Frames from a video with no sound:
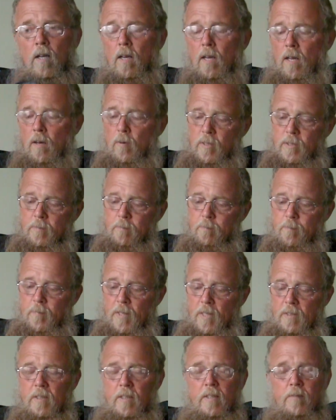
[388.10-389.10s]
Anyways,
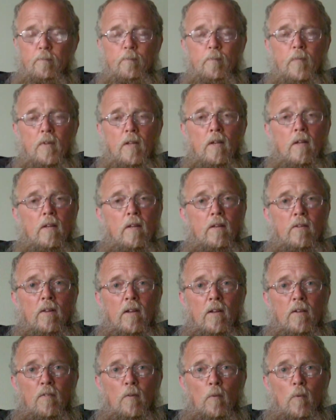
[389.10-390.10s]
that's it.
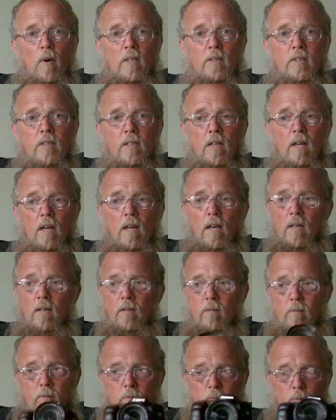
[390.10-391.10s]
Thank you for watching,
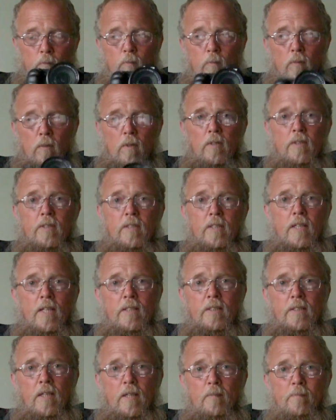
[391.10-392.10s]
and I'll see you
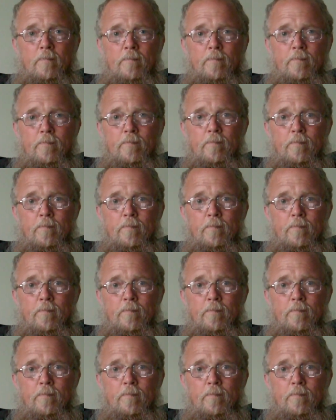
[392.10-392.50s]
next time.